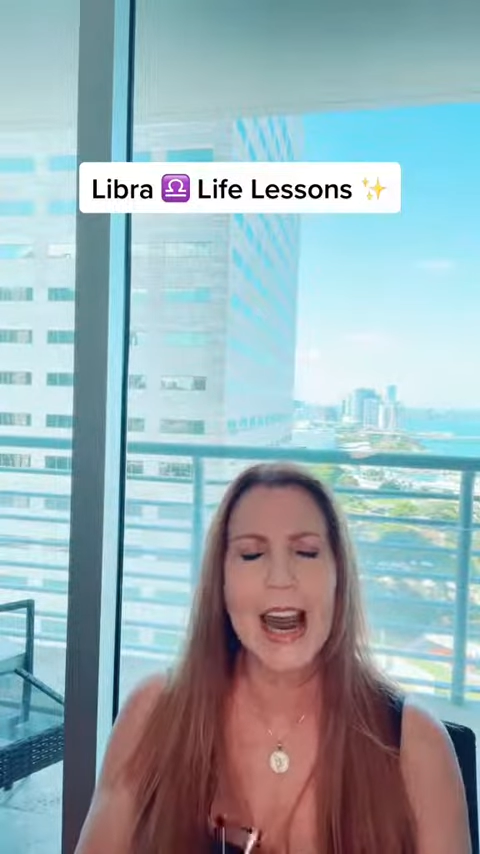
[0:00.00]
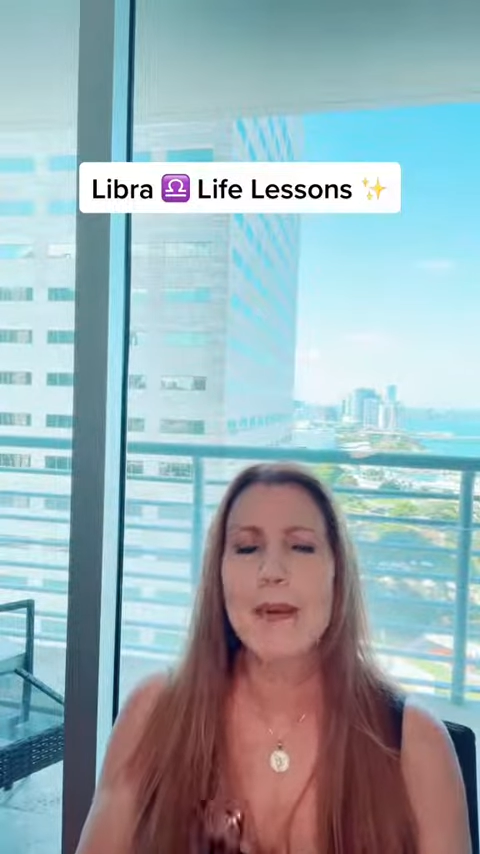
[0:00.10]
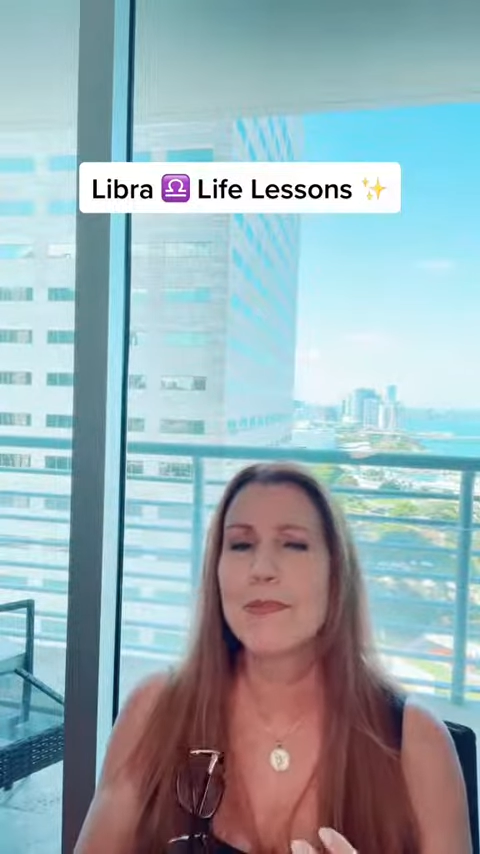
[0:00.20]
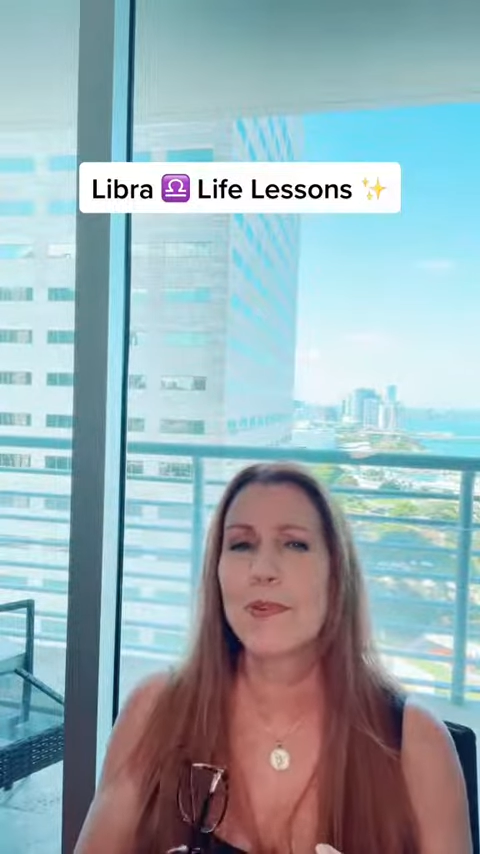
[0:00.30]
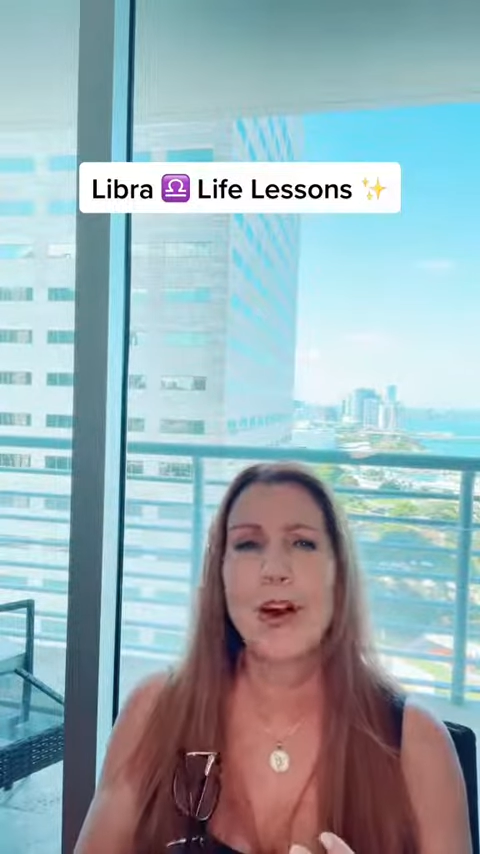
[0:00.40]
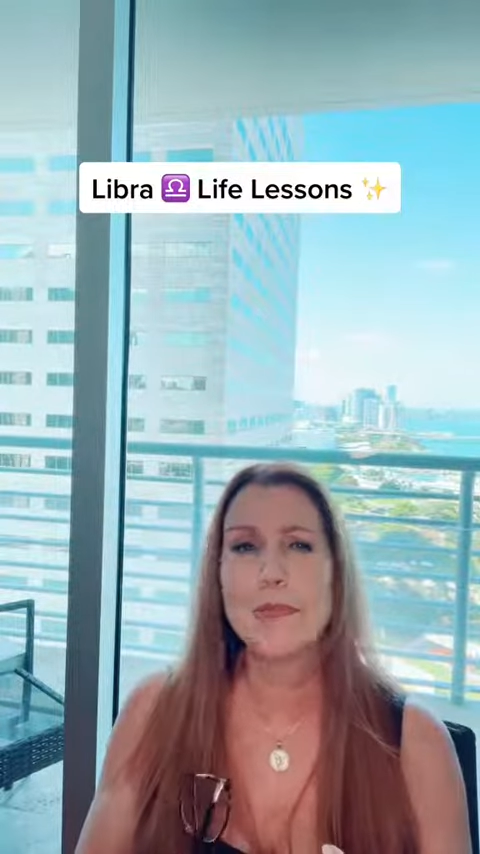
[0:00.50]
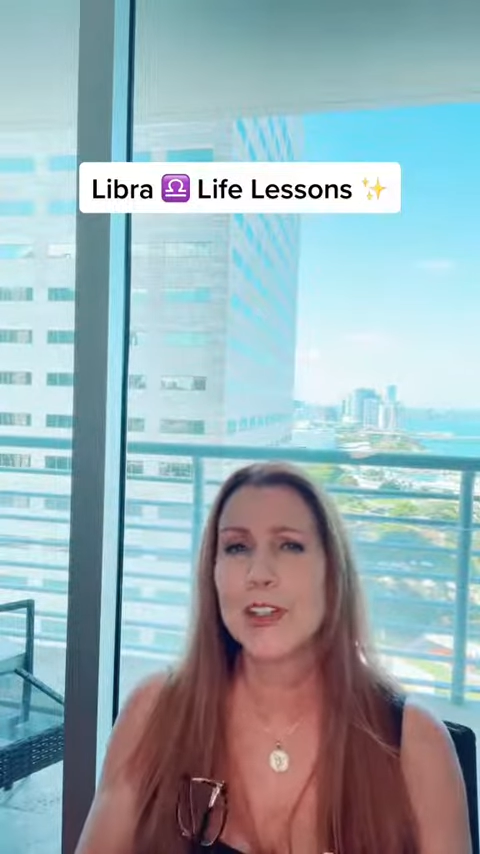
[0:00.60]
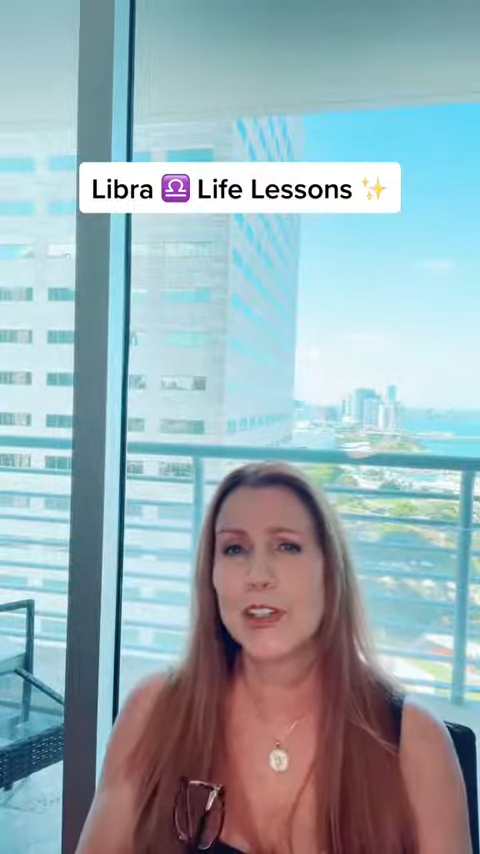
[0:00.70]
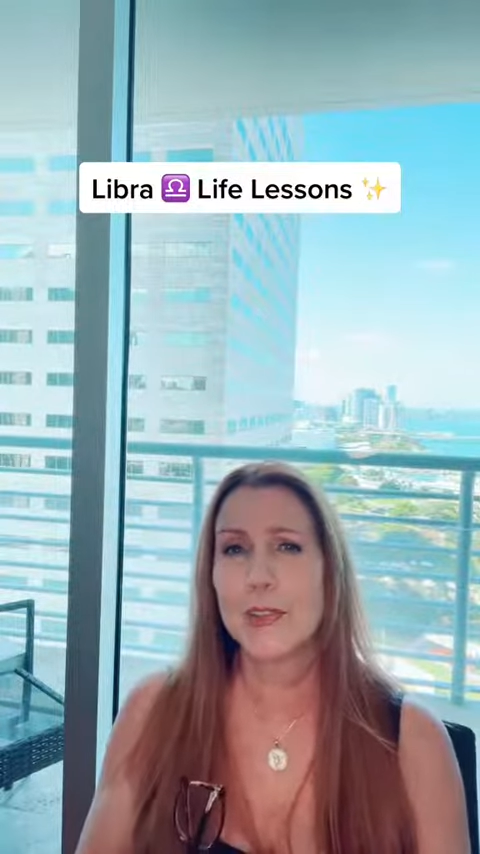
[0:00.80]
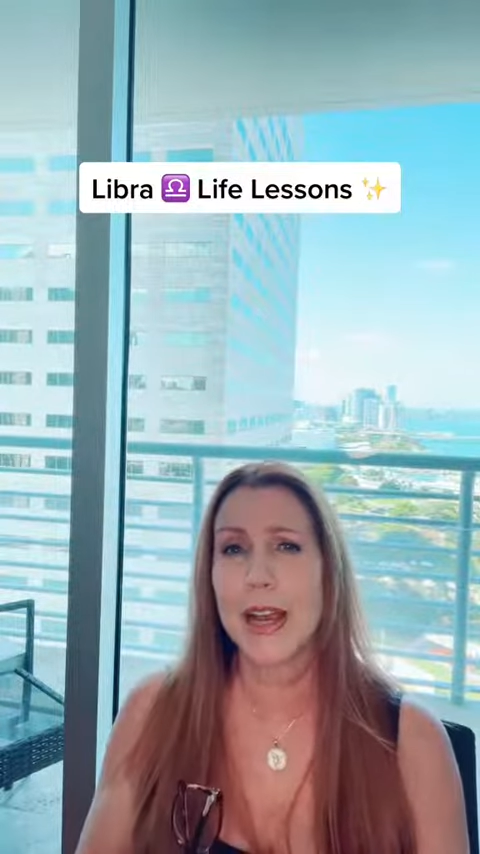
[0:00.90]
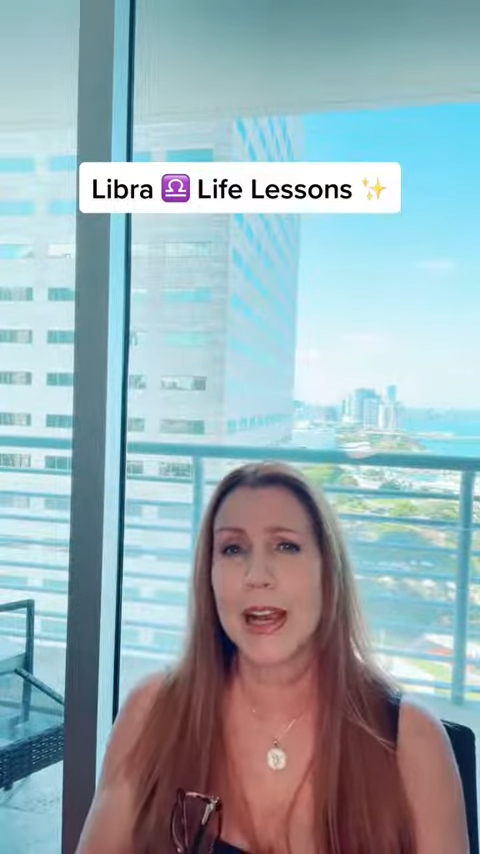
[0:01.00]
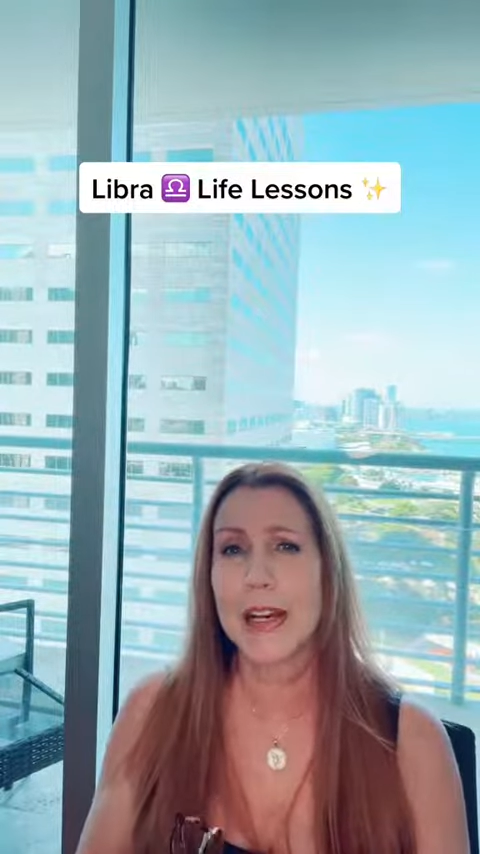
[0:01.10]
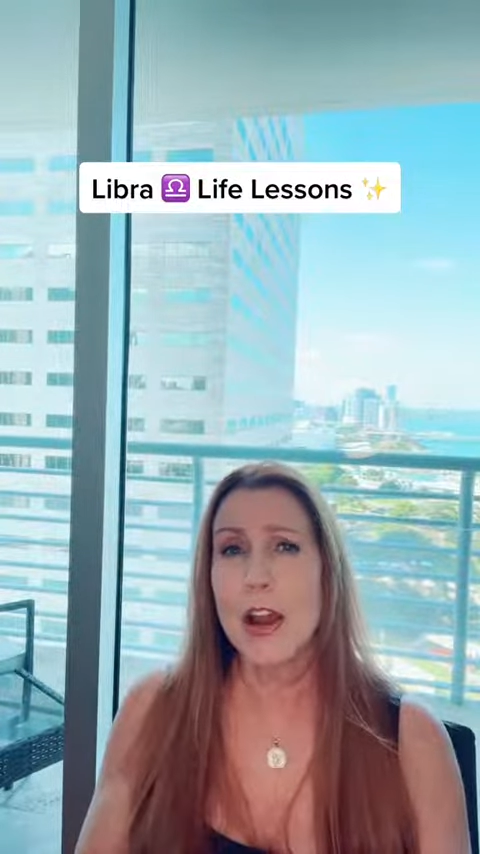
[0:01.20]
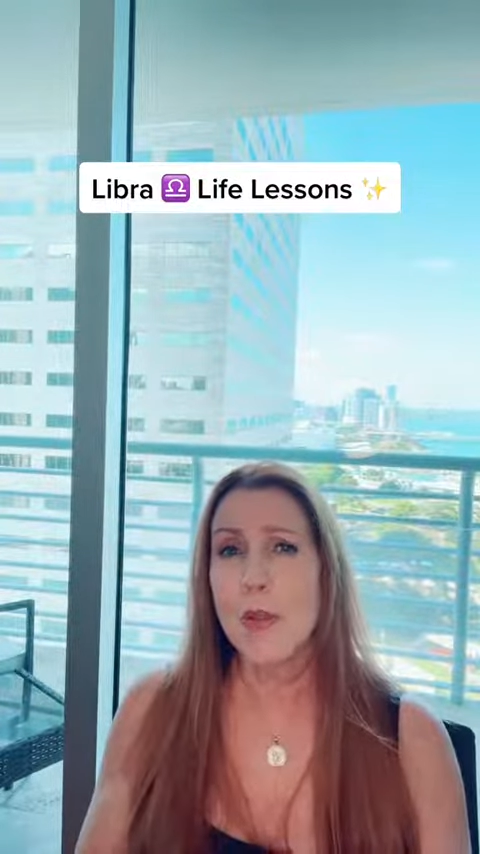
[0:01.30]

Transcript: I promise you that.